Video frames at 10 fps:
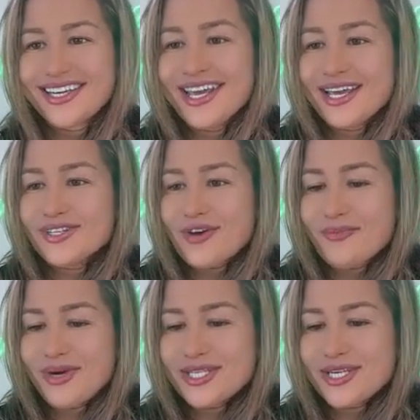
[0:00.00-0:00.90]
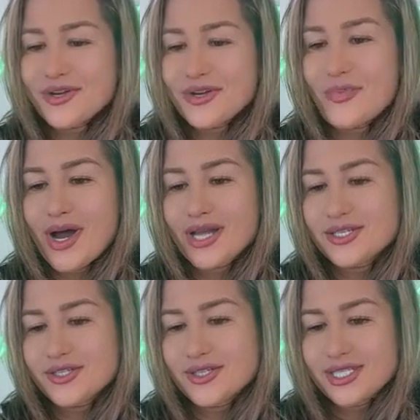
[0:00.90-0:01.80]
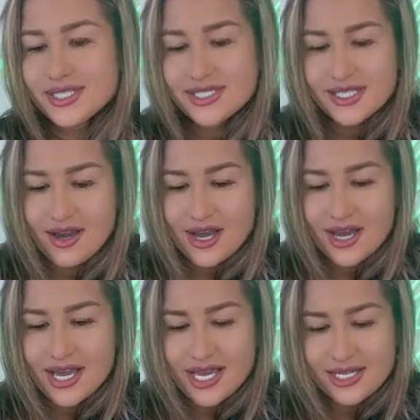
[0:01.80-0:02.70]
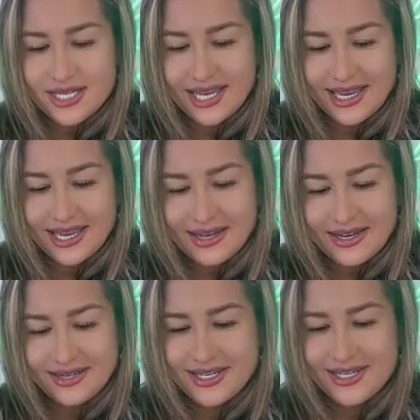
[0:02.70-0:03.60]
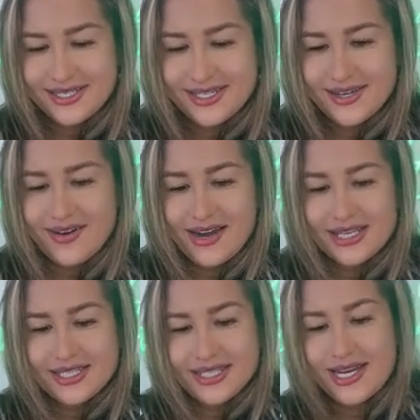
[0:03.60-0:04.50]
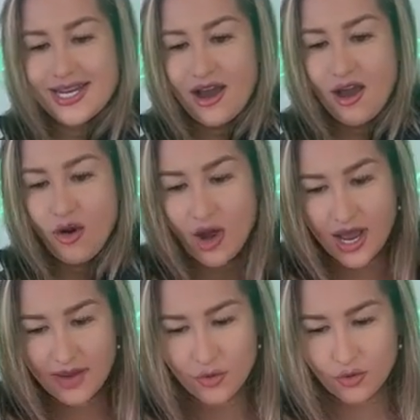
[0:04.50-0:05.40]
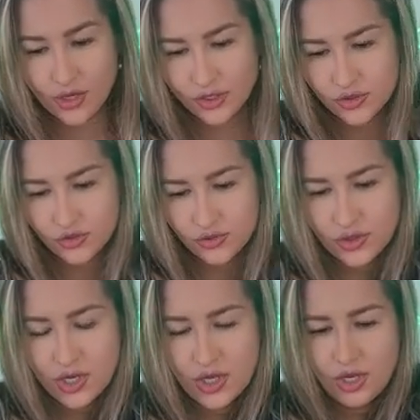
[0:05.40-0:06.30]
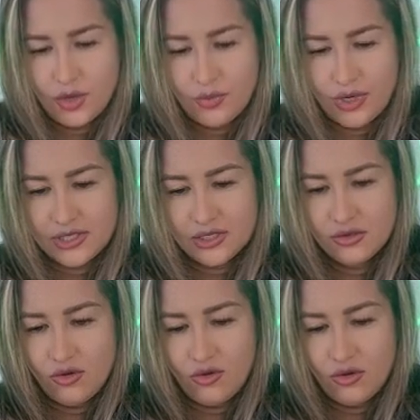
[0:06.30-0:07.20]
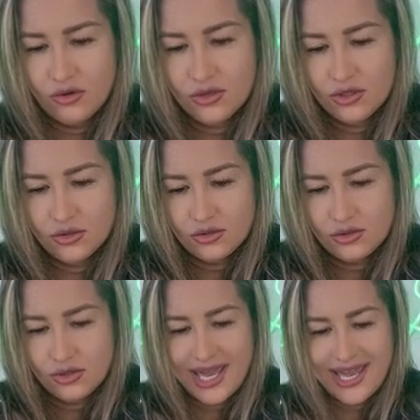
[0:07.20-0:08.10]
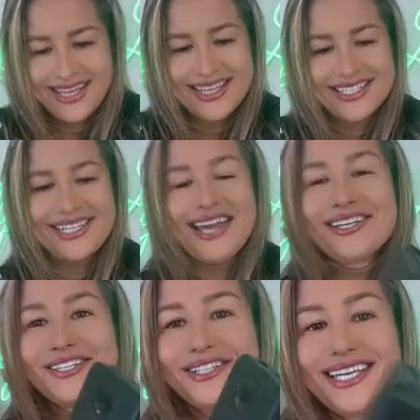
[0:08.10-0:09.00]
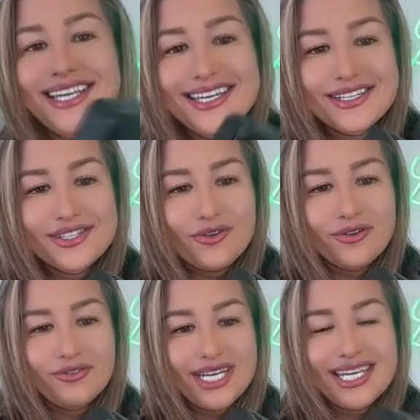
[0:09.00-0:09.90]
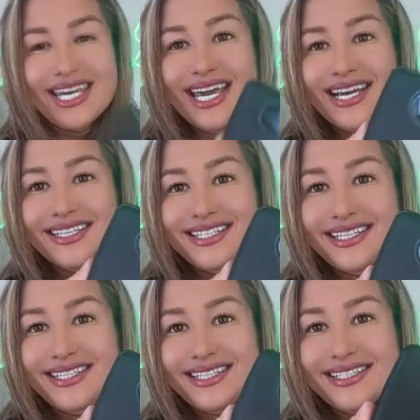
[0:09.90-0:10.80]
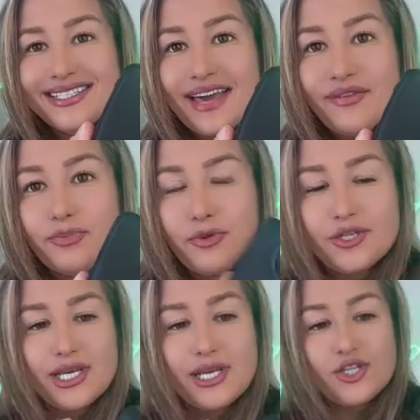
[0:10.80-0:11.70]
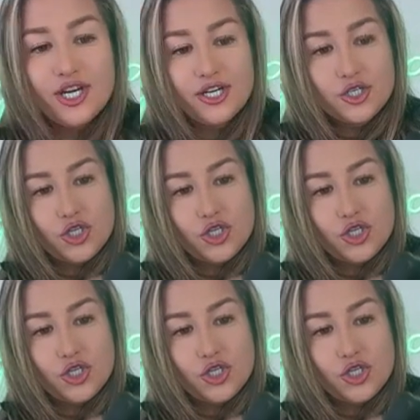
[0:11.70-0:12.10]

So I'm pressing on a button on the side and yes guys and now I'm going to press and hold and yes, it actually is already 67% charged.